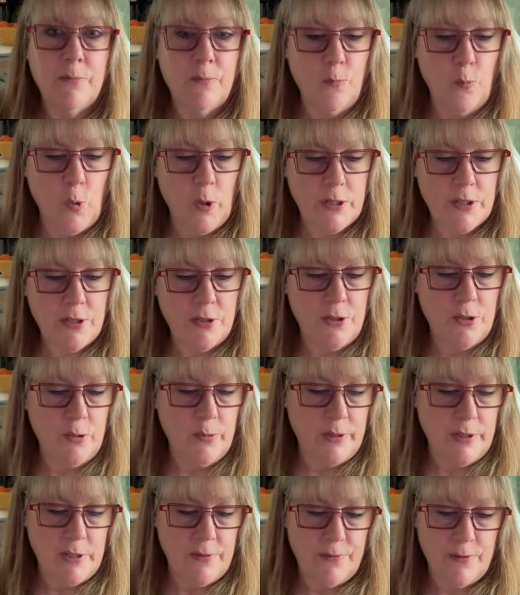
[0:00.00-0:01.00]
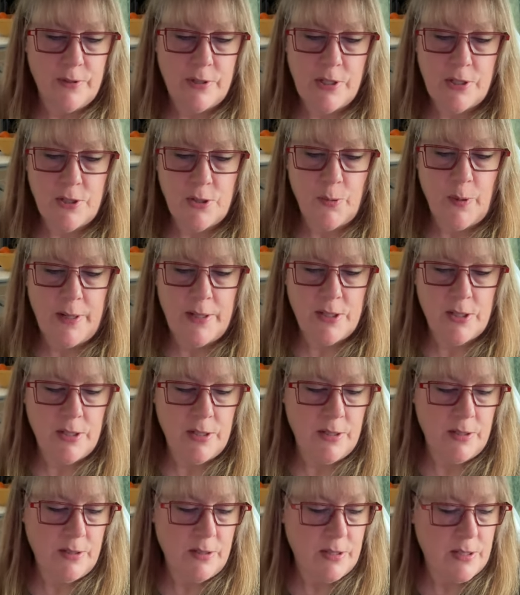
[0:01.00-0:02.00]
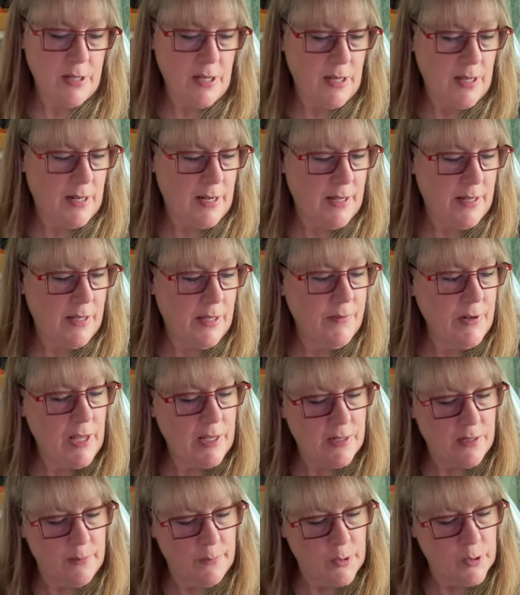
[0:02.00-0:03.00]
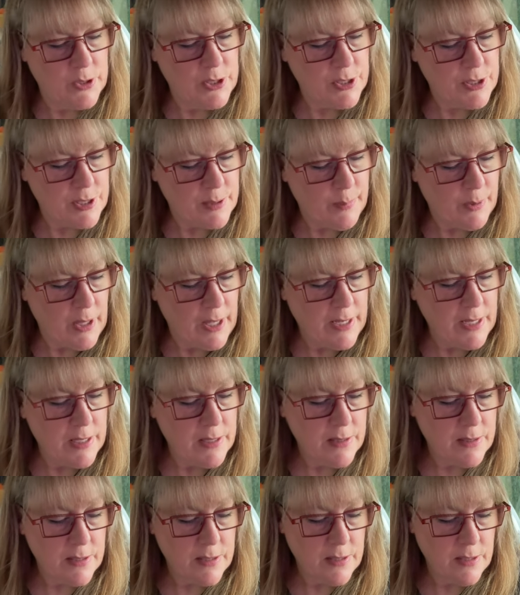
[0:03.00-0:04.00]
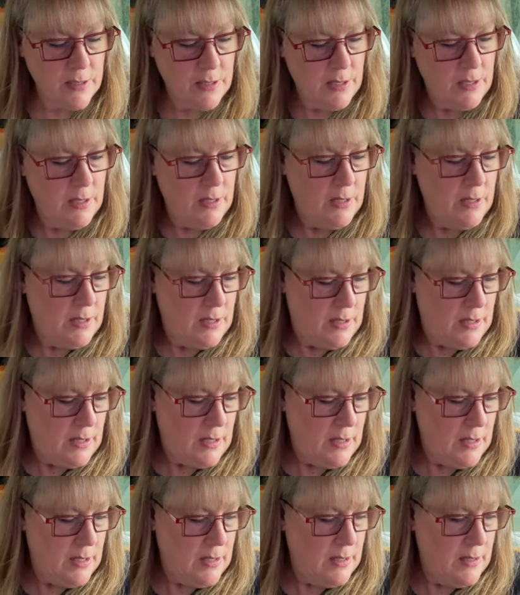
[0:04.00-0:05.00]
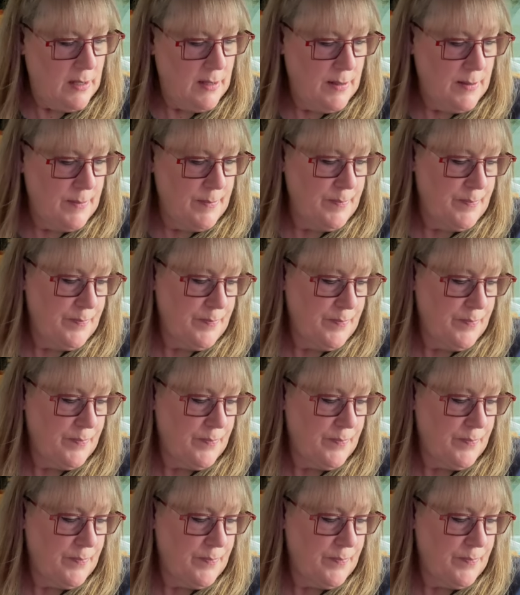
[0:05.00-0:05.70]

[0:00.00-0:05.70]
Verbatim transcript: what to do in different situations. Uh, even had an emergency blanket um,